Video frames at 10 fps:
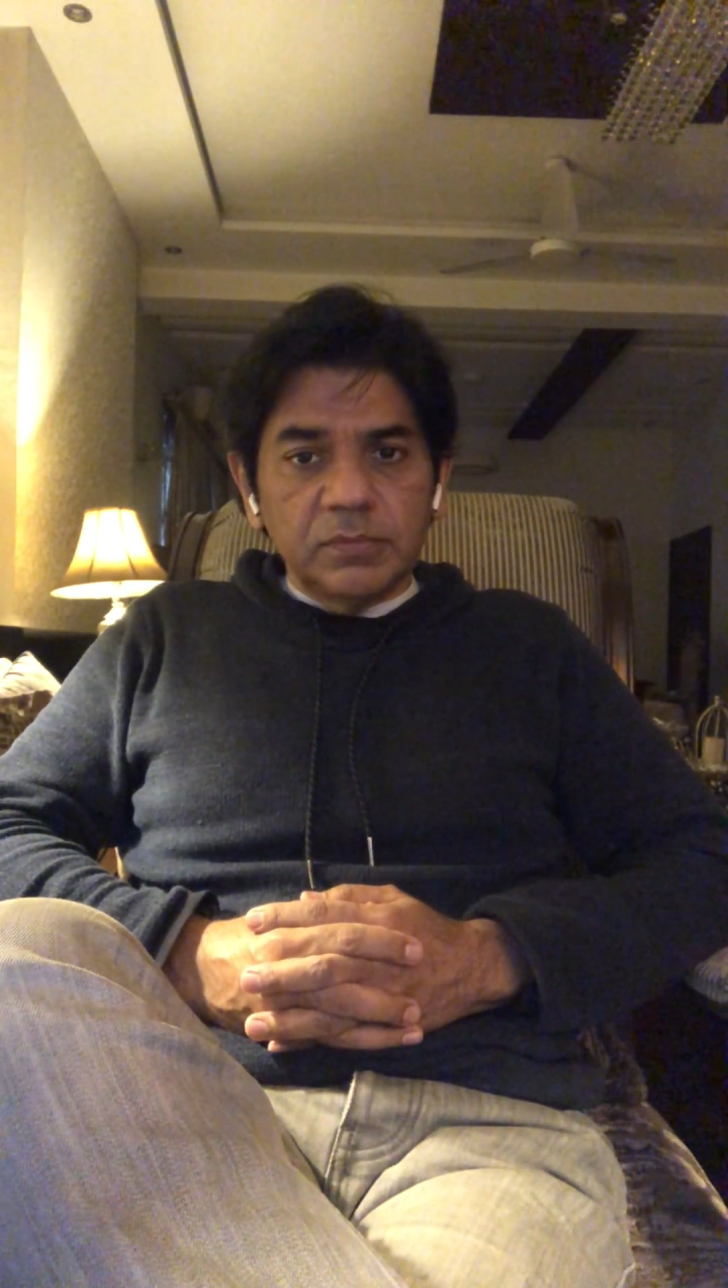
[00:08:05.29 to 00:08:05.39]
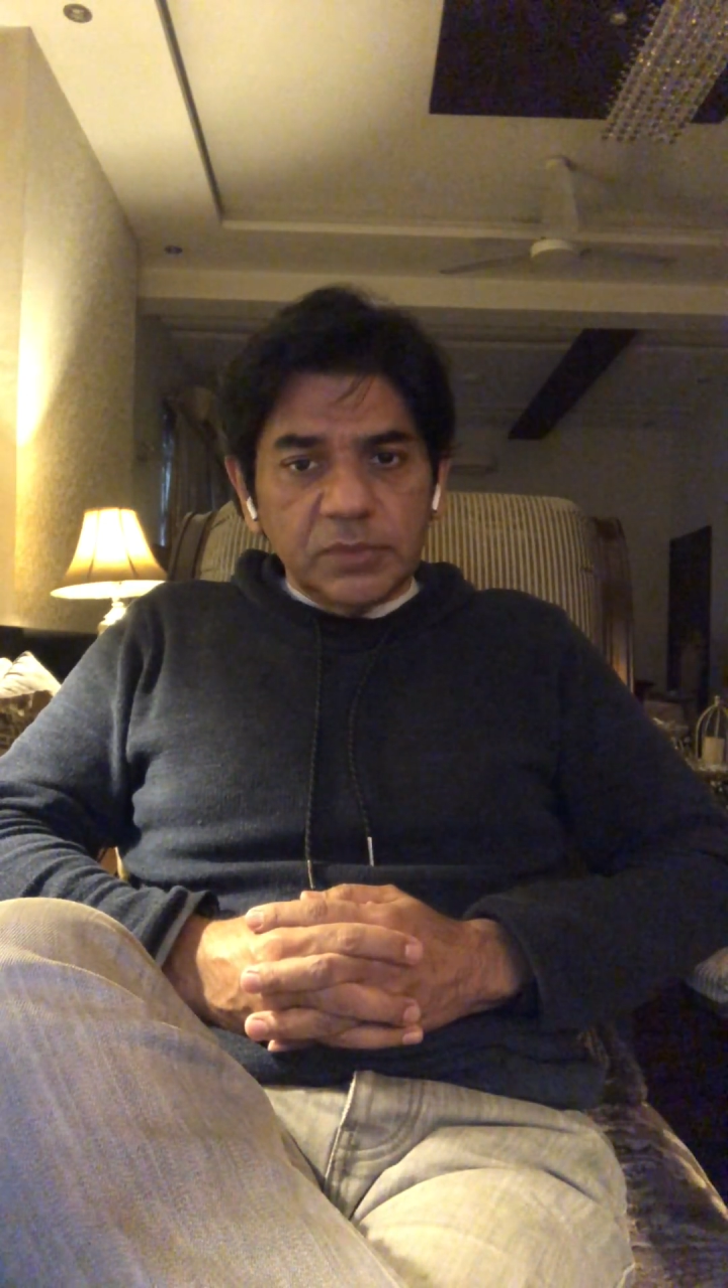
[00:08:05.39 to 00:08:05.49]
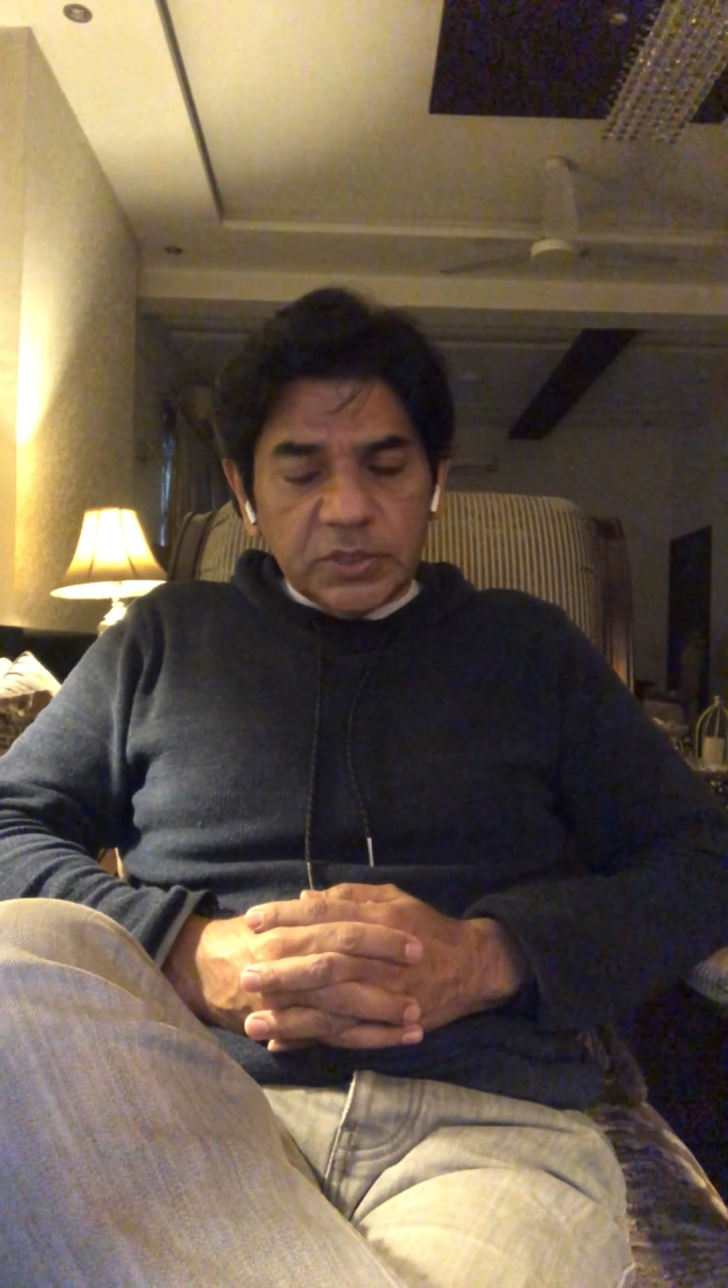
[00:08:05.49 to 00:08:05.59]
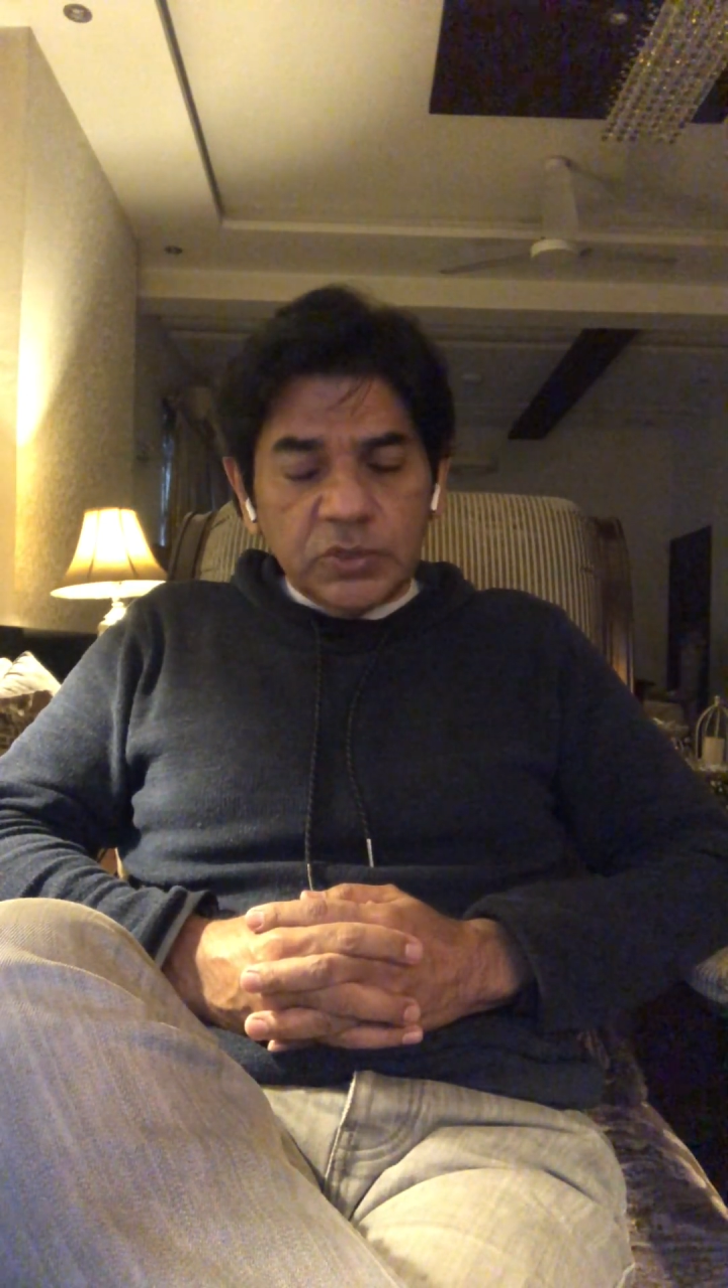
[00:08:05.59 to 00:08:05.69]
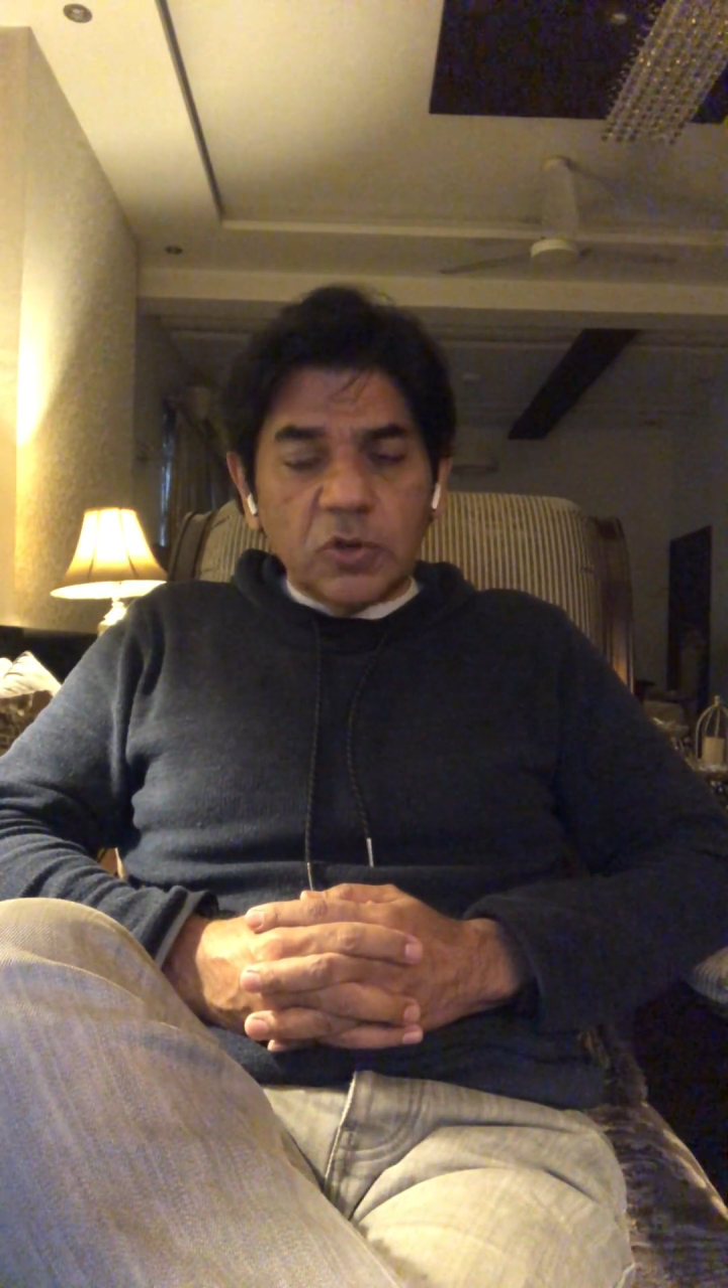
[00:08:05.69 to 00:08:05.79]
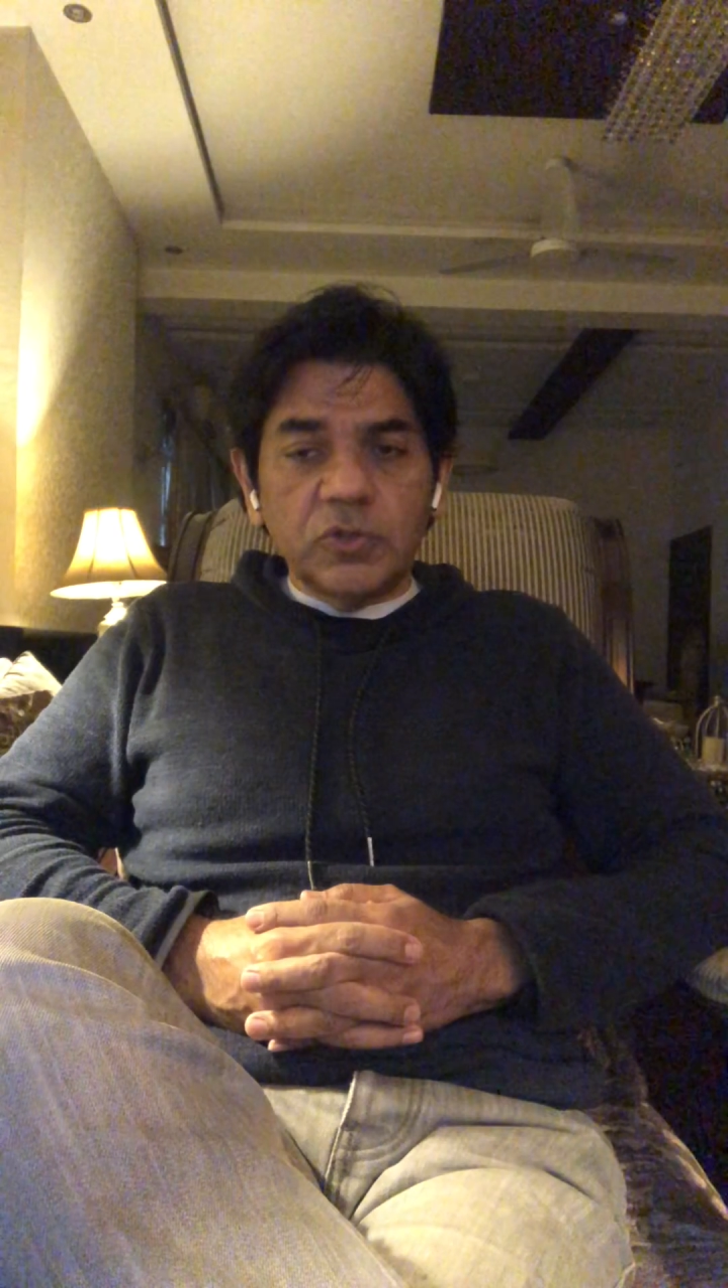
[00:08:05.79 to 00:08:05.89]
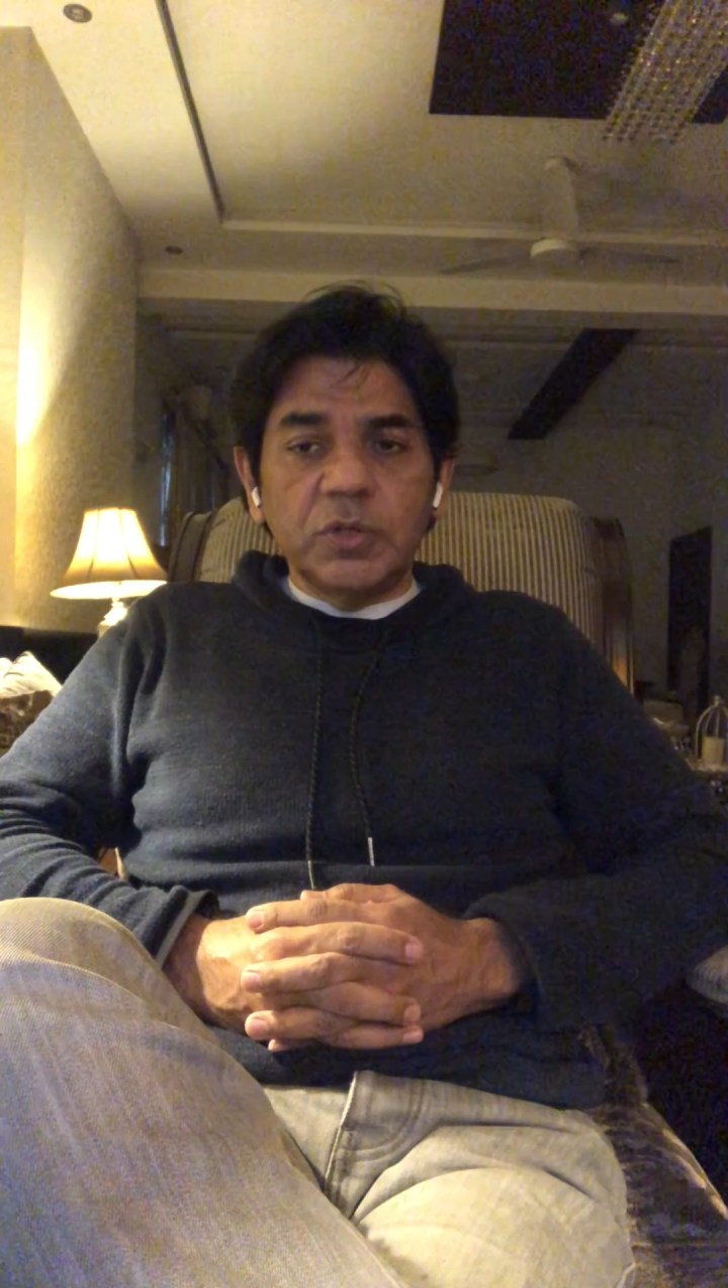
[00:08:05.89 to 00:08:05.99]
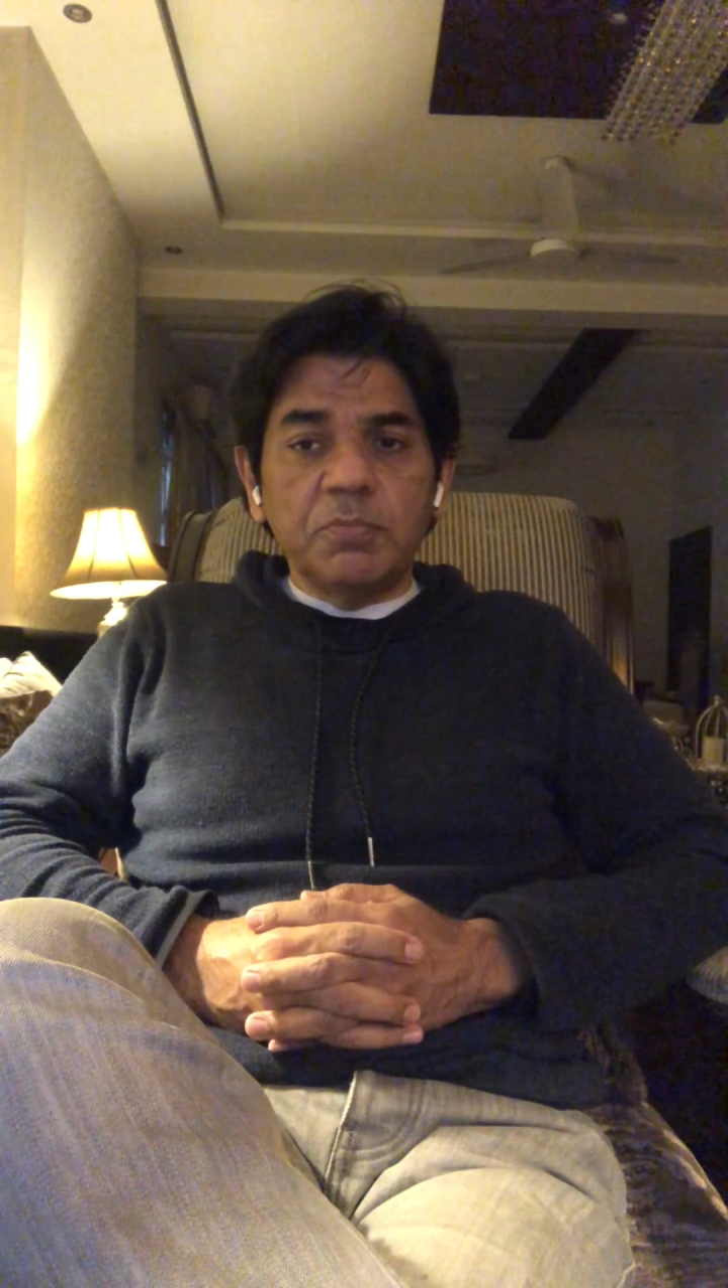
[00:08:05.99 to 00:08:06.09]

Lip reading: This is also